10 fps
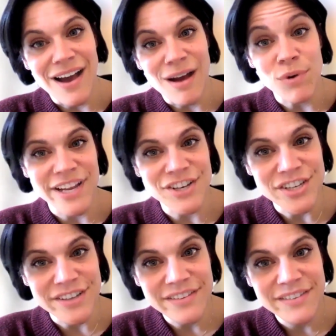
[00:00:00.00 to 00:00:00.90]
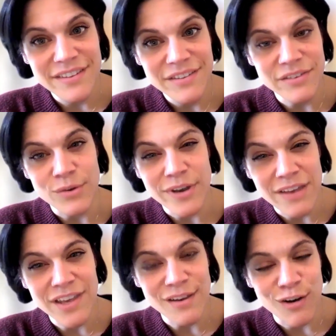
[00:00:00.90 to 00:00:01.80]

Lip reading: branches, so Navy,